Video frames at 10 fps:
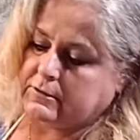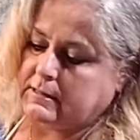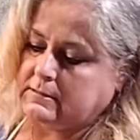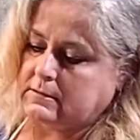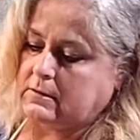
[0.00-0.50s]

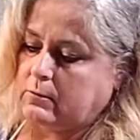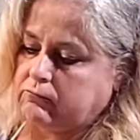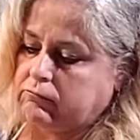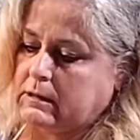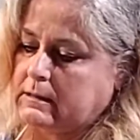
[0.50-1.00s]
These are the
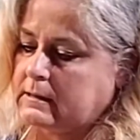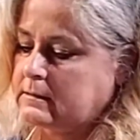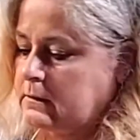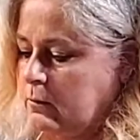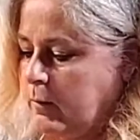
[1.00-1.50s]

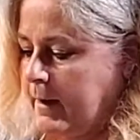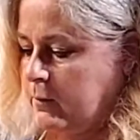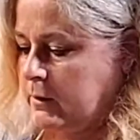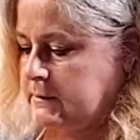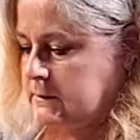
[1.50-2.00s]
wet
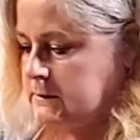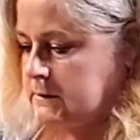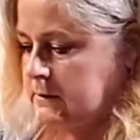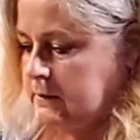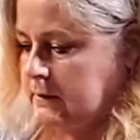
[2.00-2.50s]
ones,
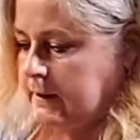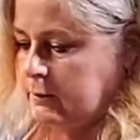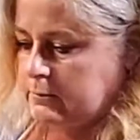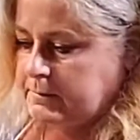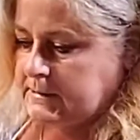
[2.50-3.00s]
the
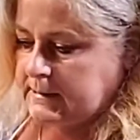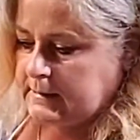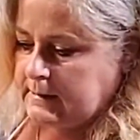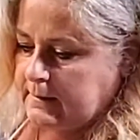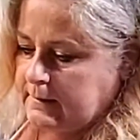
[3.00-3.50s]
liquid
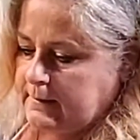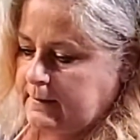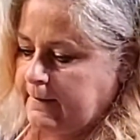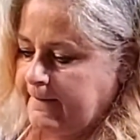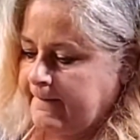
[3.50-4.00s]
patina and
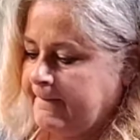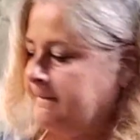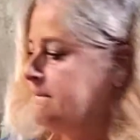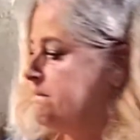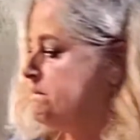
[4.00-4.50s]
the
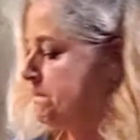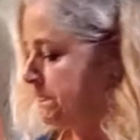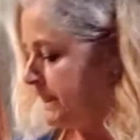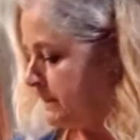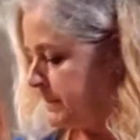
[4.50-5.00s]

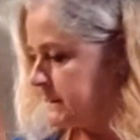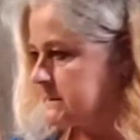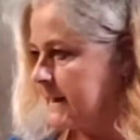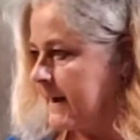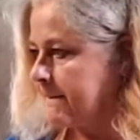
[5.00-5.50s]
big
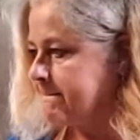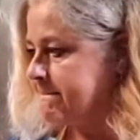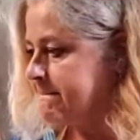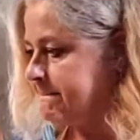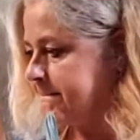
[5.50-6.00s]

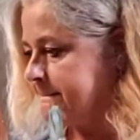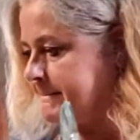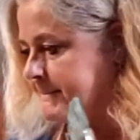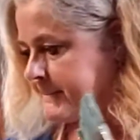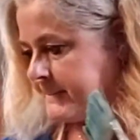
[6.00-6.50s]
top.
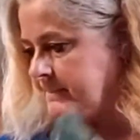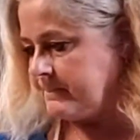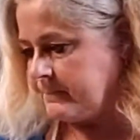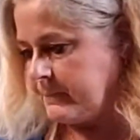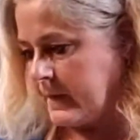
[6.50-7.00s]

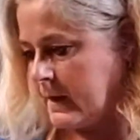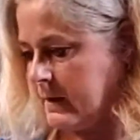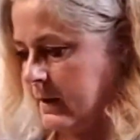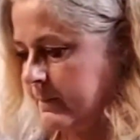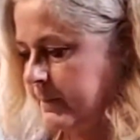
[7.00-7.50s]

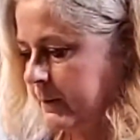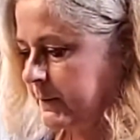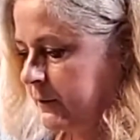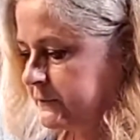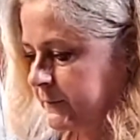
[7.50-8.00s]
But we
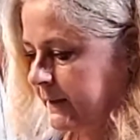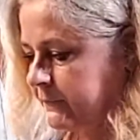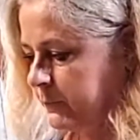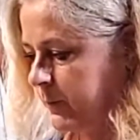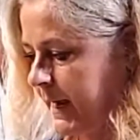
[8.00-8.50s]
also have the
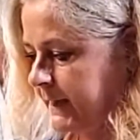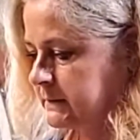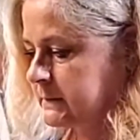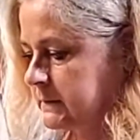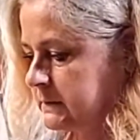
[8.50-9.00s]

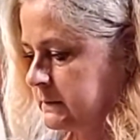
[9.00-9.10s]
waxes.